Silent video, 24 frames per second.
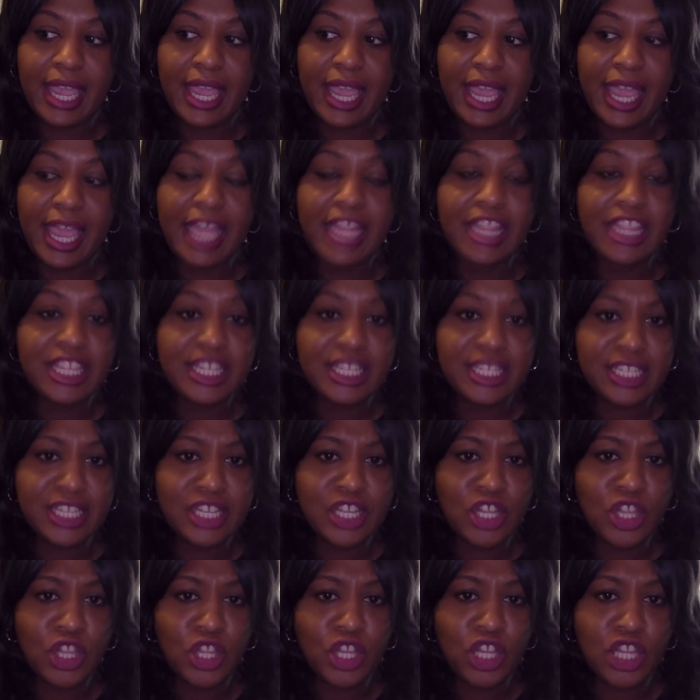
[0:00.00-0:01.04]
and
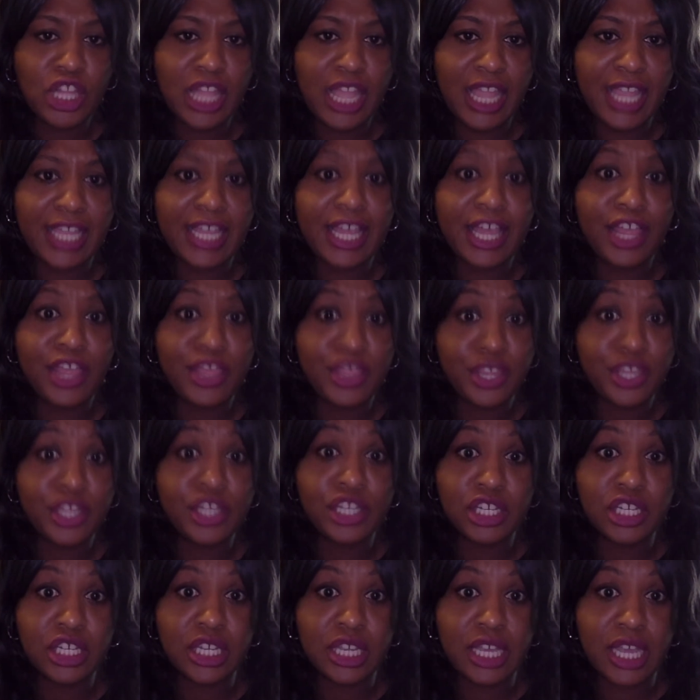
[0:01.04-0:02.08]
still look like the
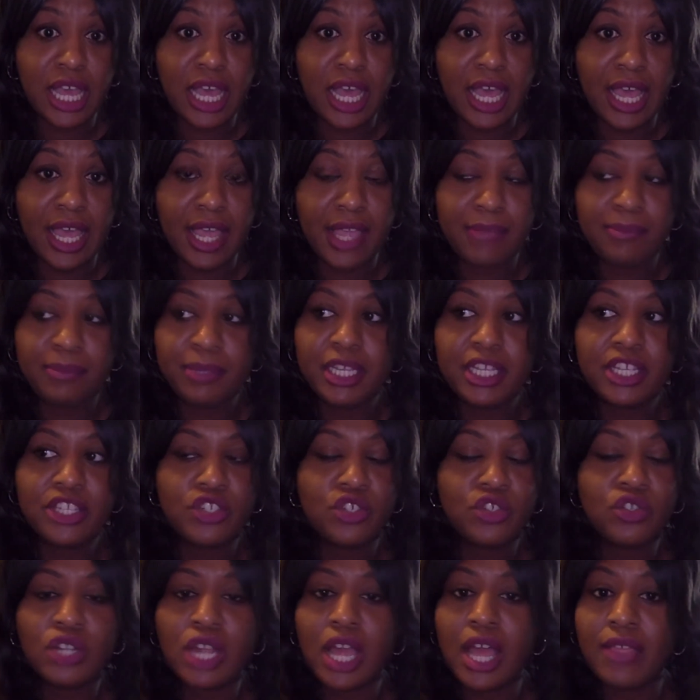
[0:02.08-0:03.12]
good guy.
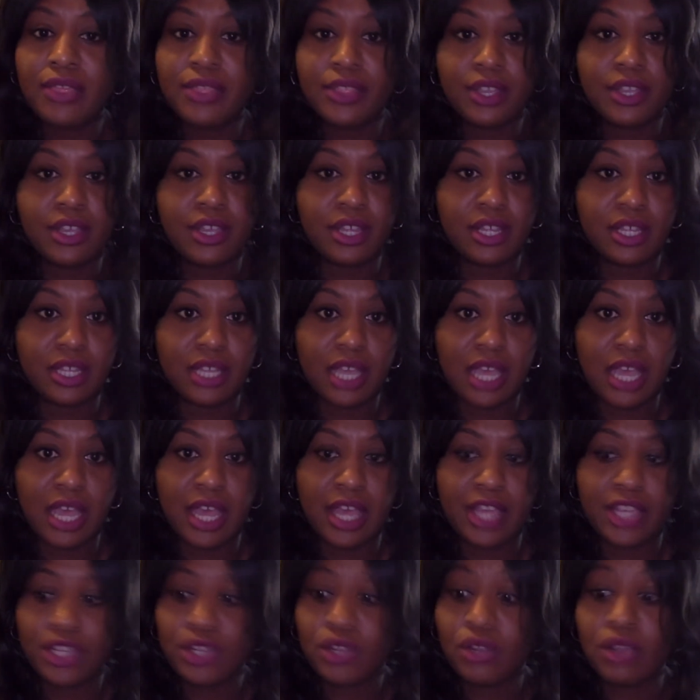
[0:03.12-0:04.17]
Because you're not the good
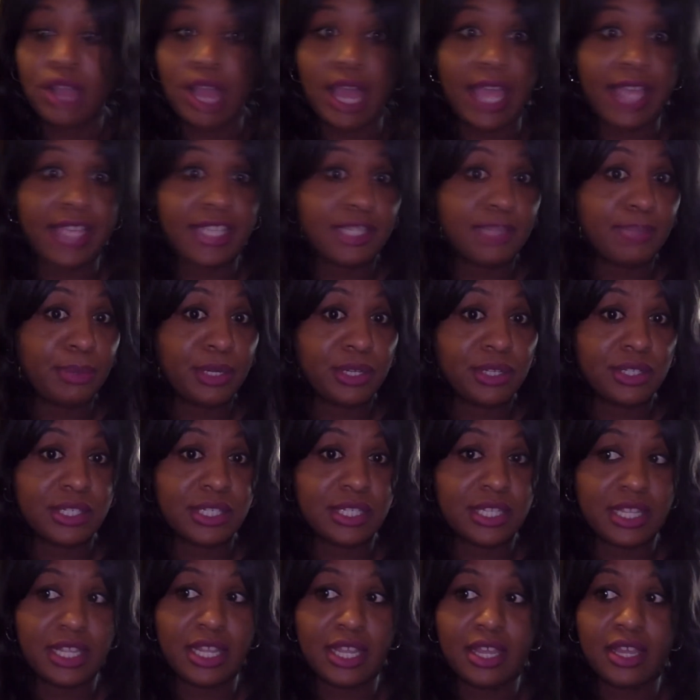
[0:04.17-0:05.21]
guy. You're Iceberg
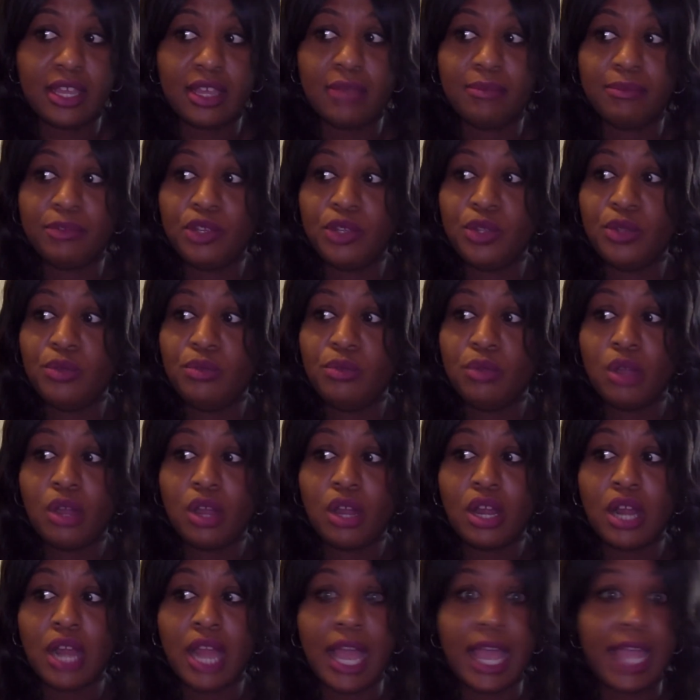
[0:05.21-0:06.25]
Slim. You
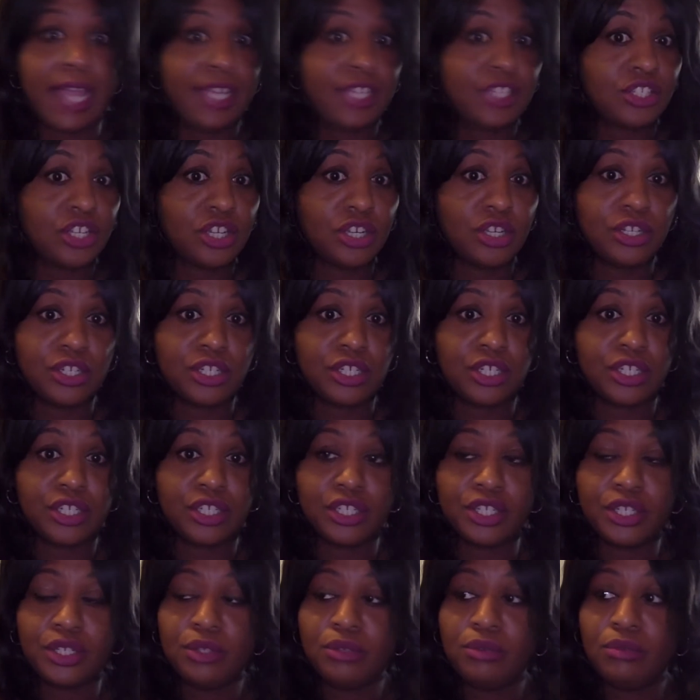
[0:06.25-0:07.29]
are Ike
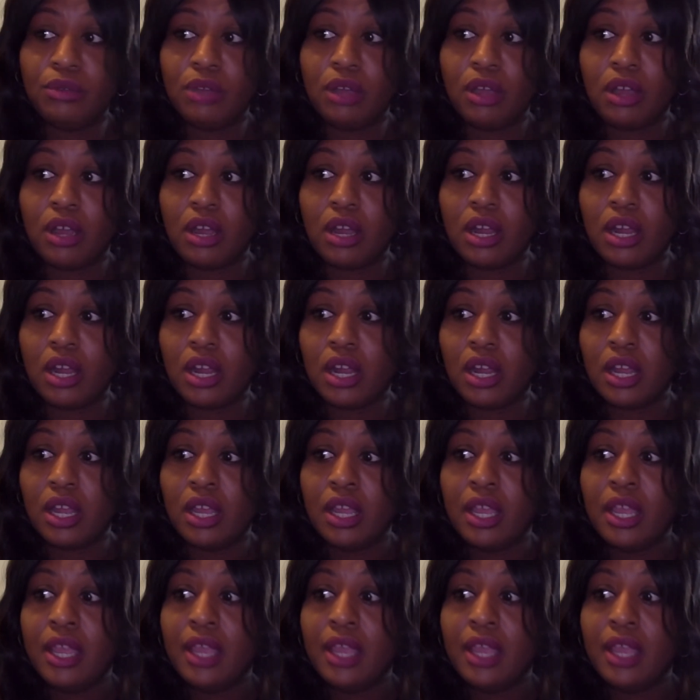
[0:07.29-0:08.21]
Turner. You are...